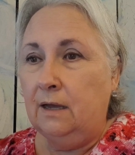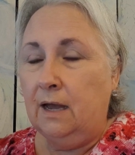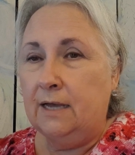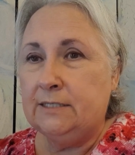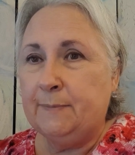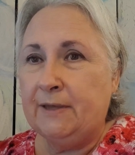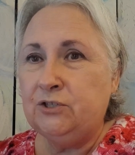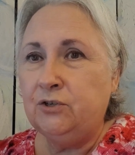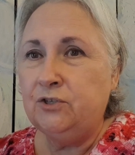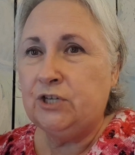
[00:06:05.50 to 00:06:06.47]
A
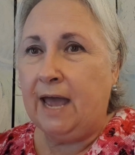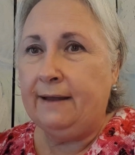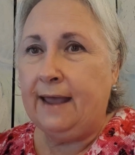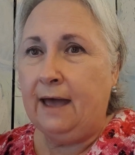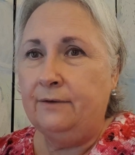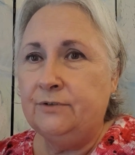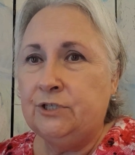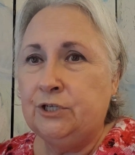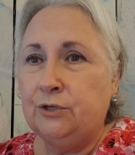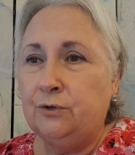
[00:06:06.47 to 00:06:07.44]
special shout out
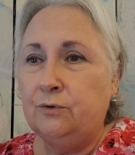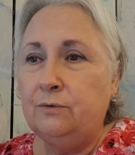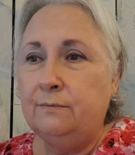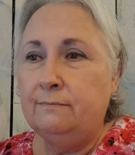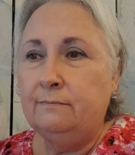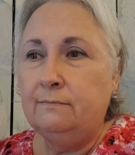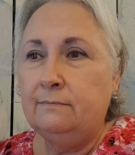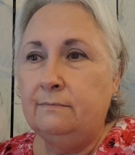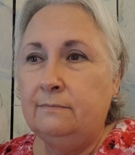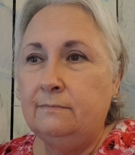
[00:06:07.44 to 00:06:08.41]
to
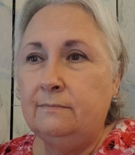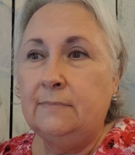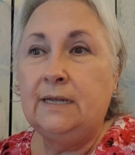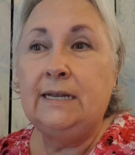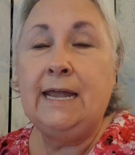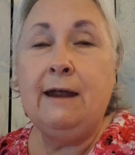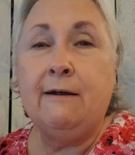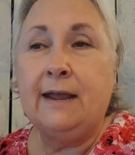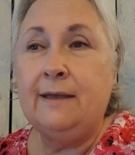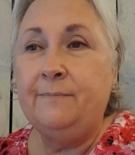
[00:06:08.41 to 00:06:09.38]

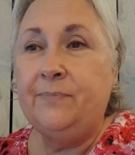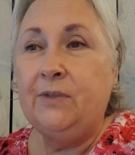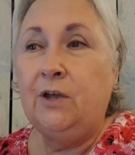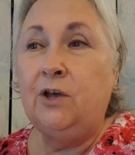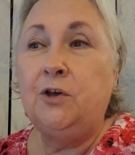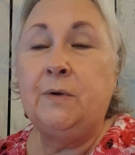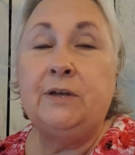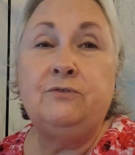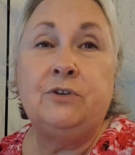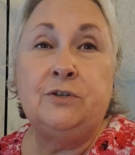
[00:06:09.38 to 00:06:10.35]
Larry, who
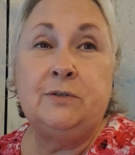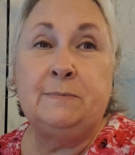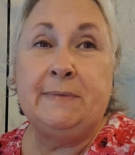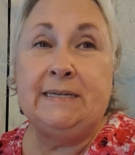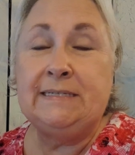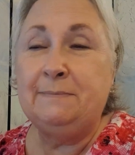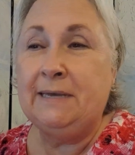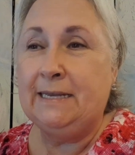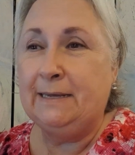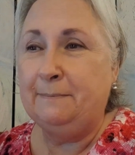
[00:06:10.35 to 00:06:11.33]
introduced me to
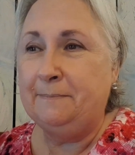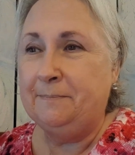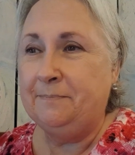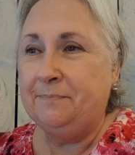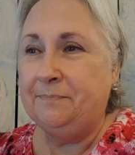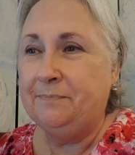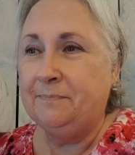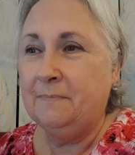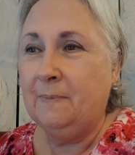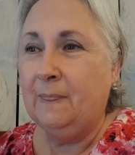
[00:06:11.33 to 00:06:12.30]
Medium.
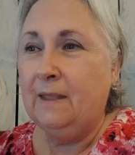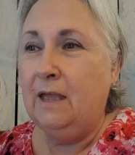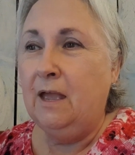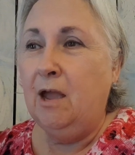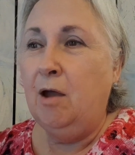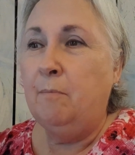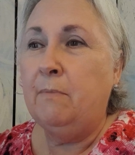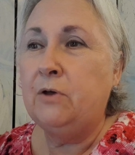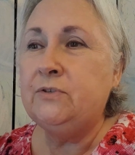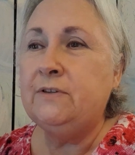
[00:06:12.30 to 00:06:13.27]

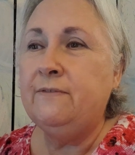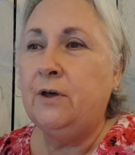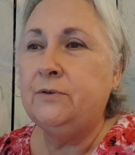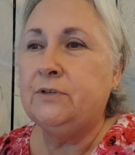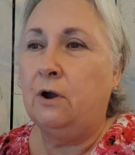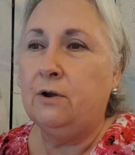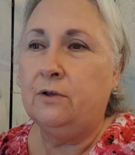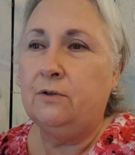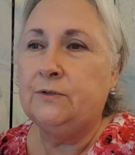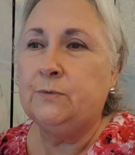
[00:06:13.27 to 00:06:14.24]
Most of those
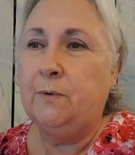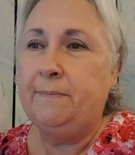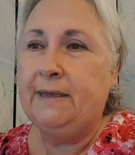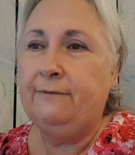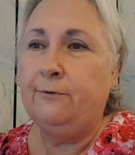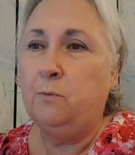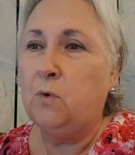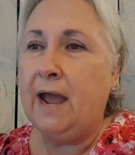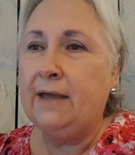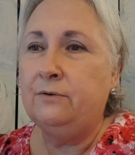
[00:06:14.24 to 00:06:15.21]
articles will be from
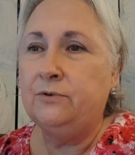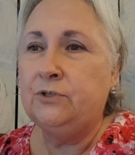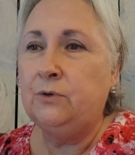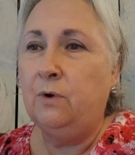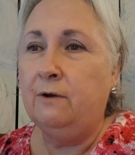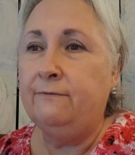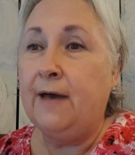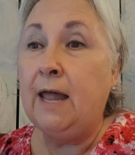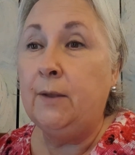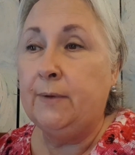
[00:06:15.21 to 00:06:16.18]
writers who are
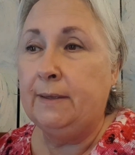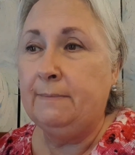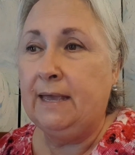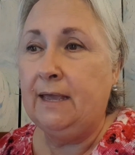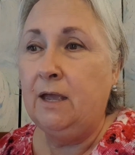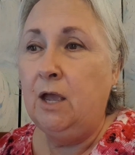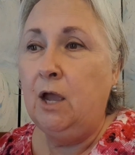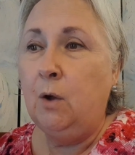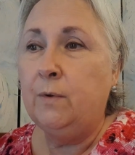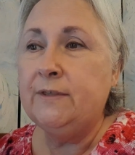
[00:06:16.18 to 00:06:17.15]
following me,
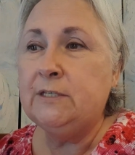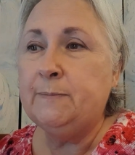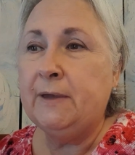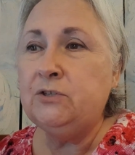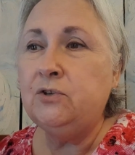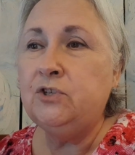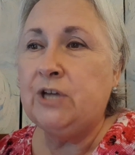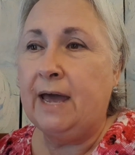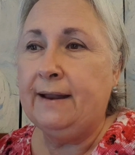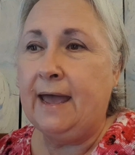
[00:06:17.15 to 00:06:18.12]
with a special
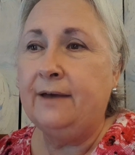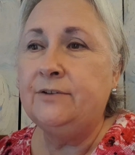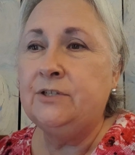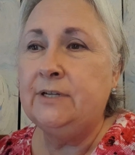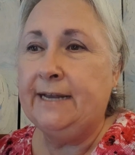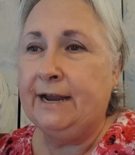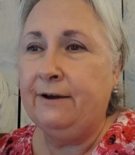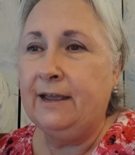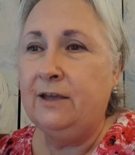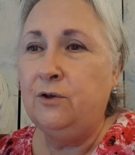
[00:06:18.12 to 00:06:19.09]
shout out to
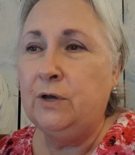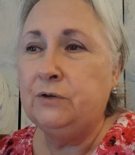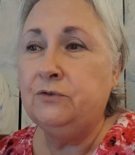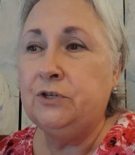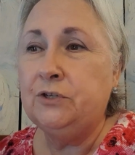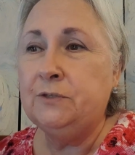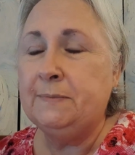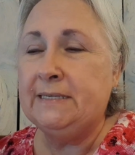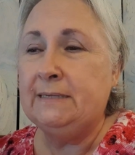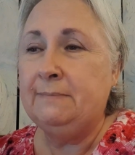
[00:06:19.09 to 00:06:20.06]
Larry, who introduced
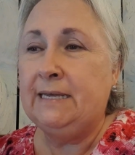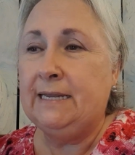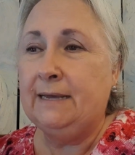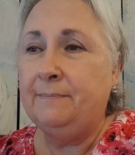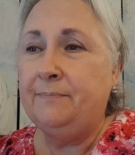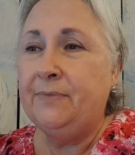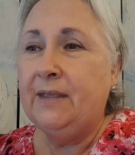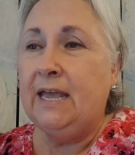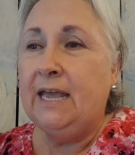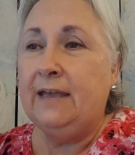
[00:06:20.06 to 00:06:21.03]
me to Medium.
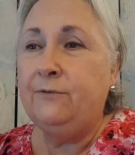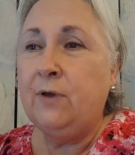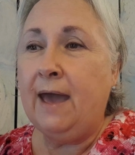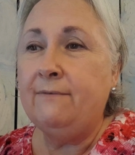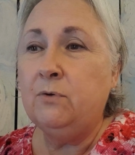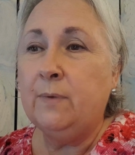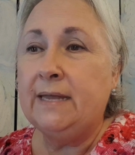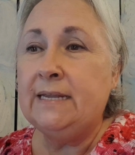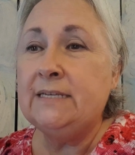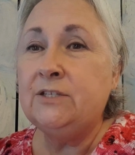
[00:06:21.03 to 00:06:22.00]
If you haven't
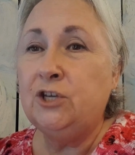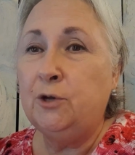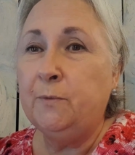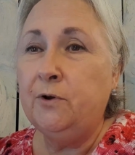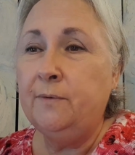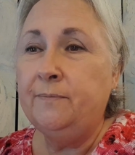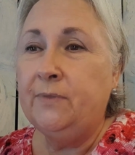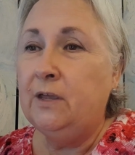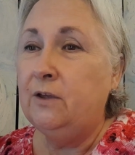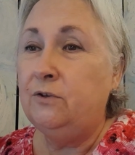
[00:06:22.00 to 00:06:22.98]
read his humor,
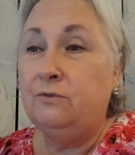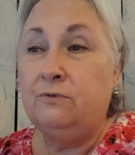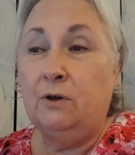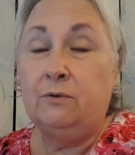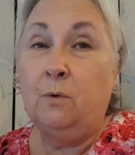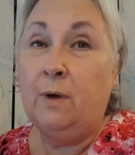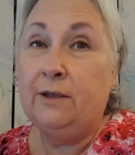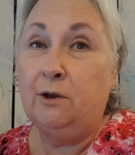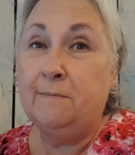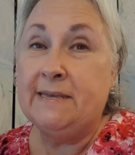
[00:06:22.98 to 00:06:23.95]
you don't know what
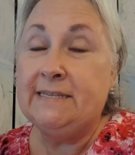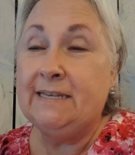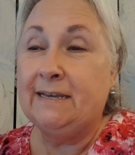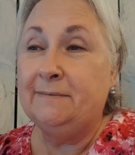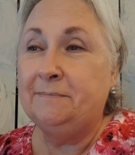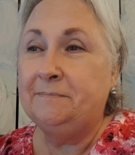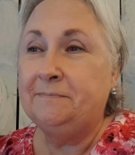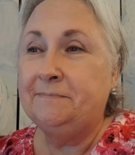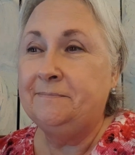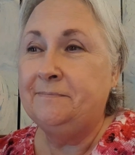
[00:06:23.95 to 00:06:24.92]
you're missing.
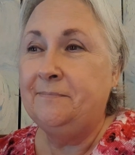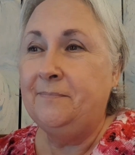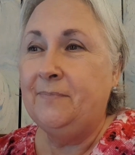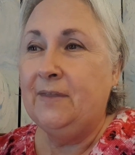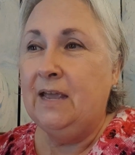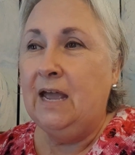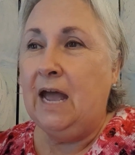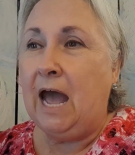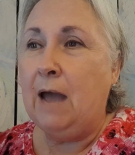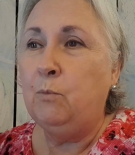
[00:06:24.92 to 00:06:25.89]

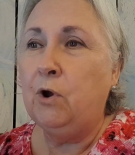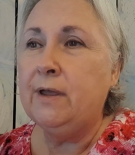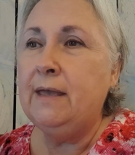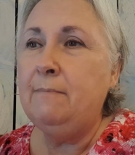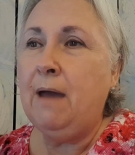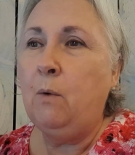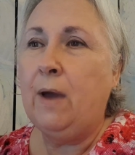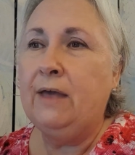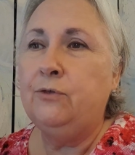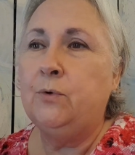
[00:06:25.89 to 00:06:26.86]
I'm working my
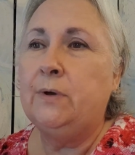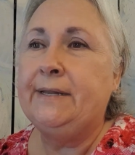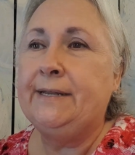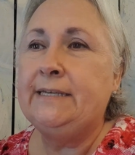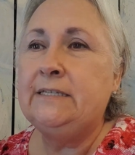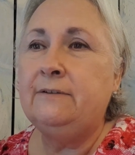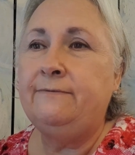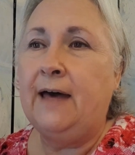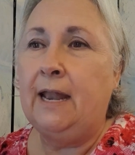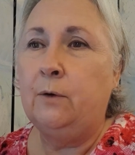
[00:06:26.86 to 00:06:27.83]
way through a list of
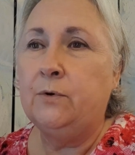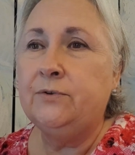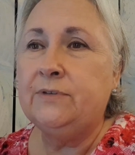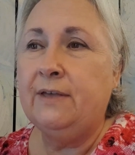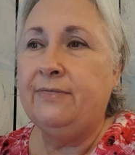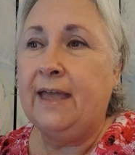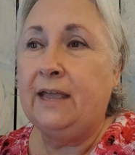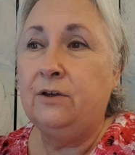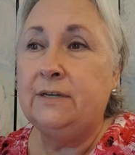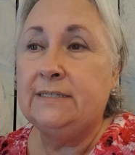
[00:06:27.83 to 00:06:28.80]
followers.
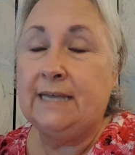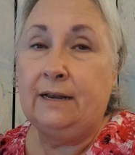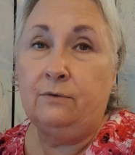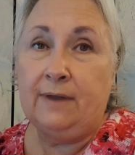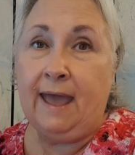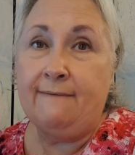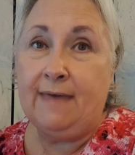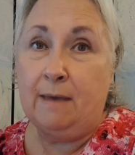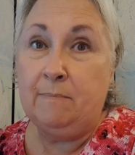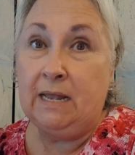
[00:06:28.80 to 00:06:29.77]
Thank goodness I don't have
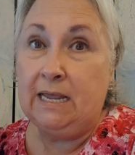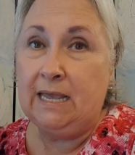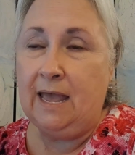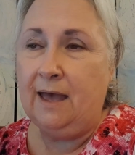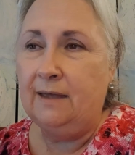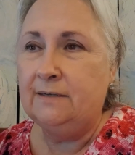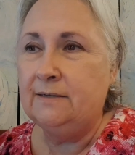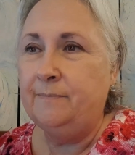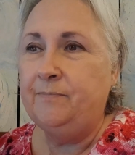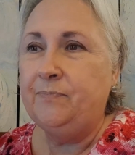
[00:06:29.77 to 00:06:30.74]
that many yet.
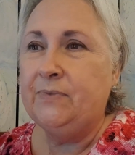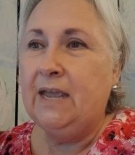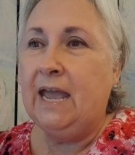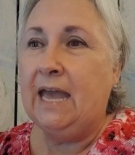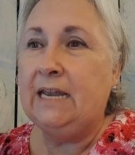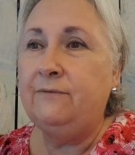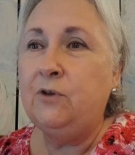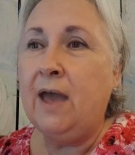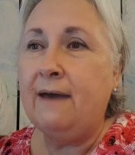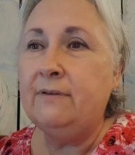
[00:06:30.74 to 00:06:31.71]
And if
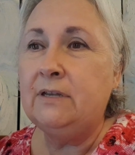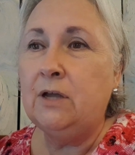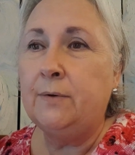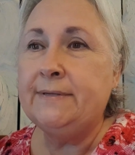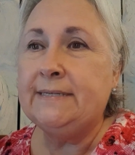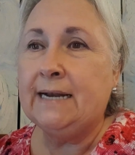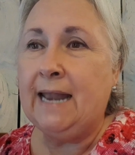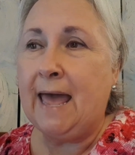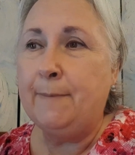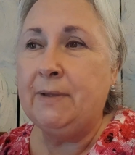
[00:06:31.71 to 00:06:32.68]
you haven't noticed a
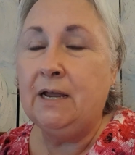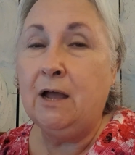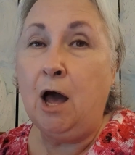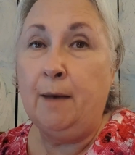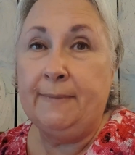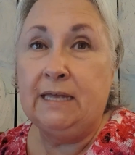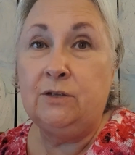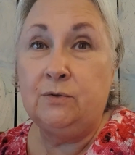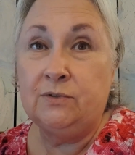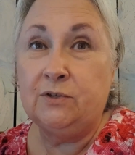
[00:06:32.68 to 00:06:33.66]
clap and a comment,
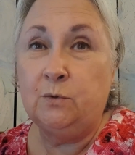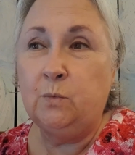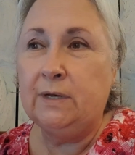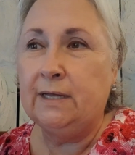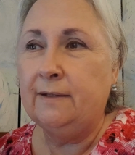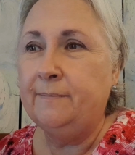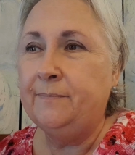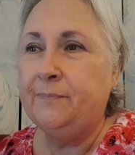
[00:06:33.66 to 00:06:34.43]
you soon will.